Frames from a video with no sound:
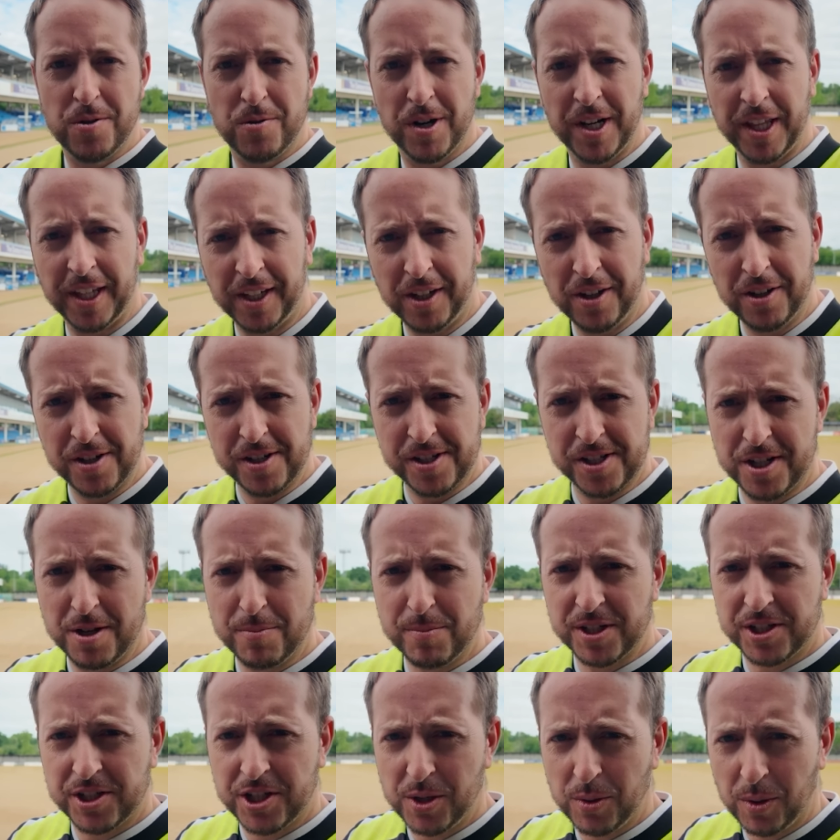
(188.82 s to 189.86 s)
Right then guys,
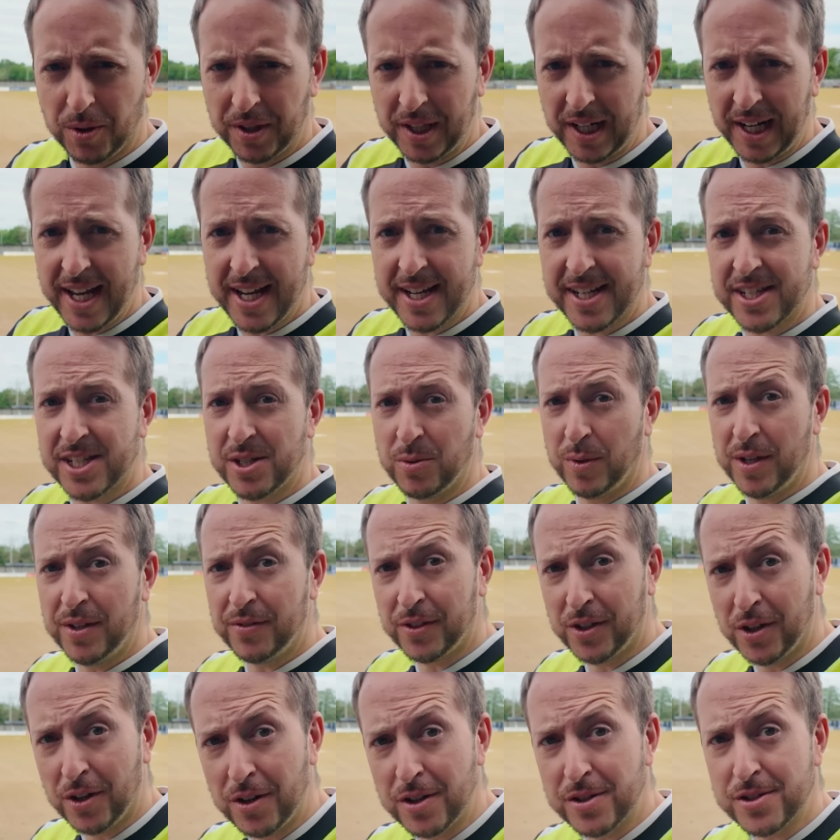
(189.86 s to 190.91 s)
number 2 on the list,
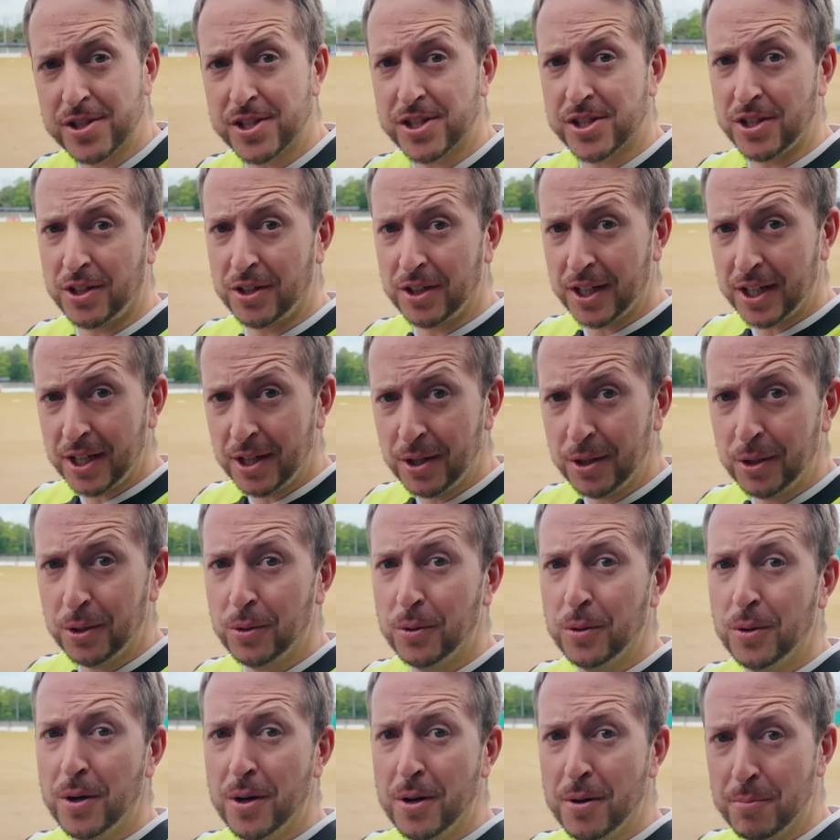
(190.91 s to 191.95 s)
we've got Solihull